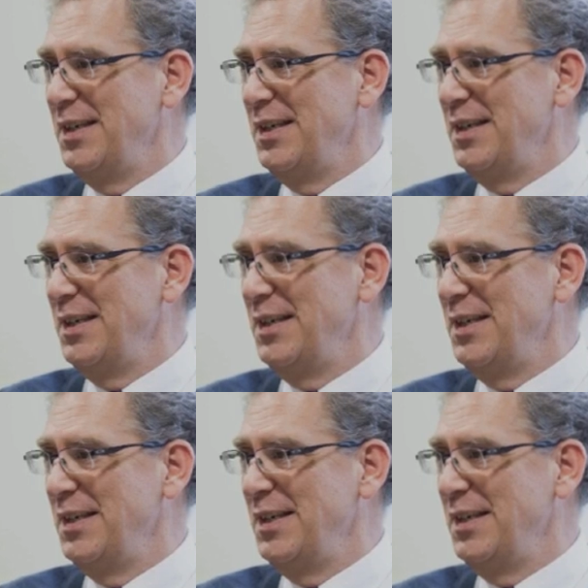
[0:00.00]

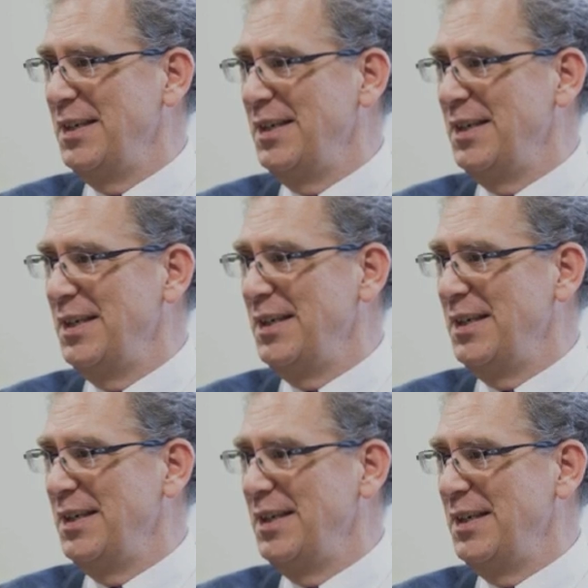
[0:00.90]

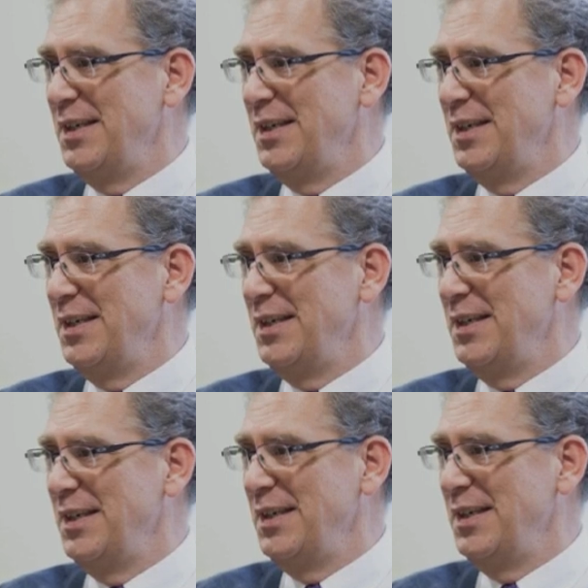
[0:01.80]

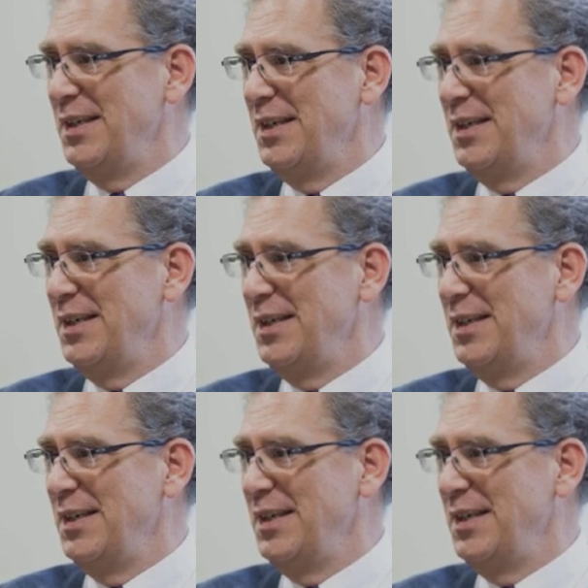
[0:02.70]

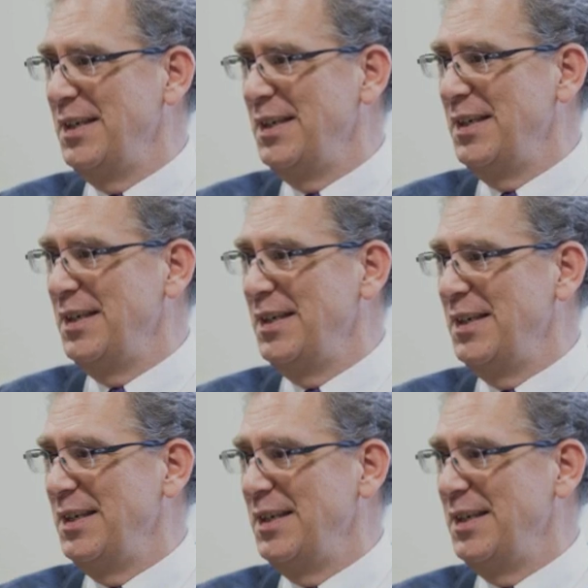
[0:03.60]

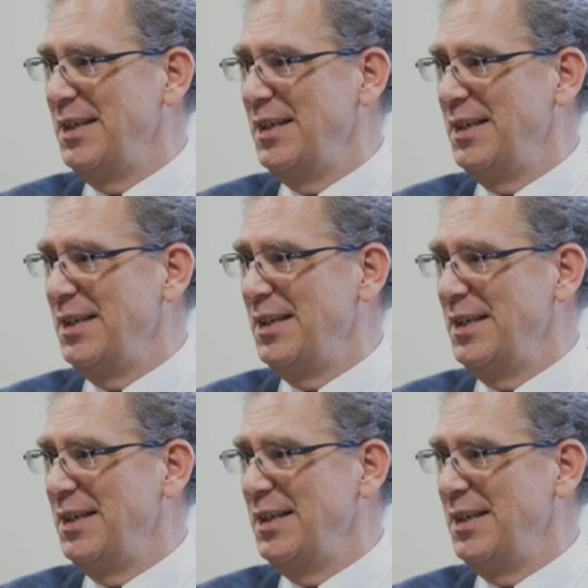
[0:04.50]
(silent)